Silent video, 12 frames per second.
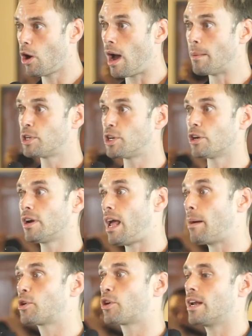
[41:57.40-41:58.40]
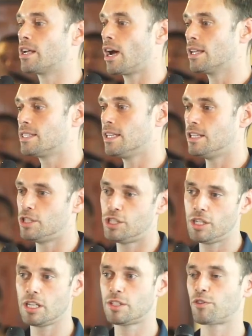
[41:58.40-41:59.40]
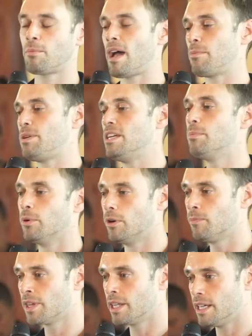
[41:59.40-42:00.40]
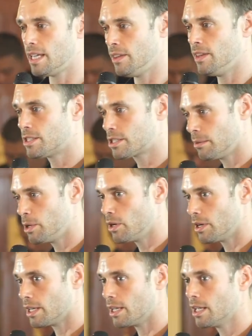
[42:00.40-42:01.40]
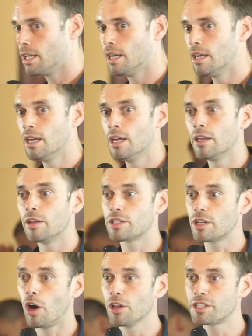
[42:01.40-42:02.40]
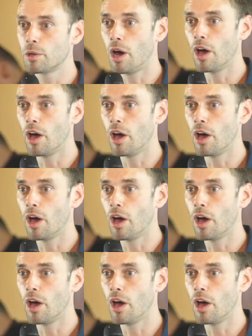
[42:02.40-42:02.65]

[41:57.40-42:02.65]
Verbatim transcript: oh, I'm curate, I'm creating content just for my people in this community. There's also